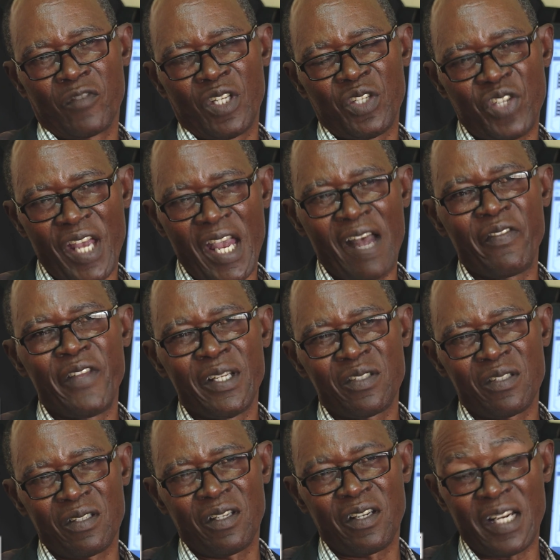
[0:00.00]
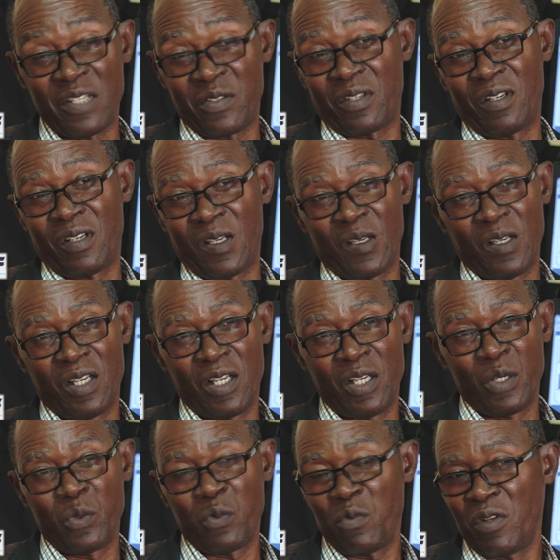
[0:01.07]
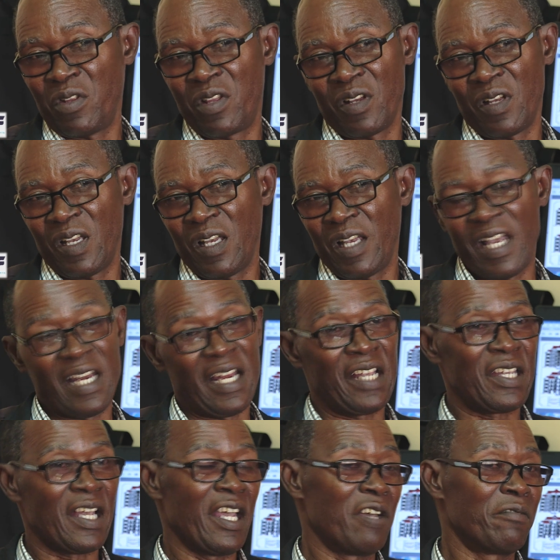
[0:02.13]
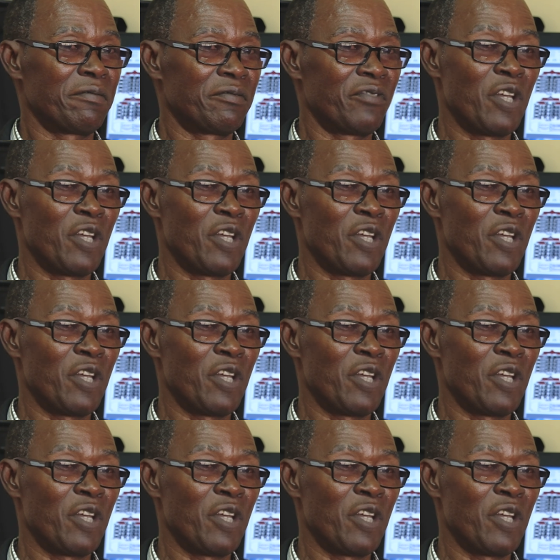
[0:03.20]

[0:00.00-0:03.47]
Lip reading: share this risk with NHIF.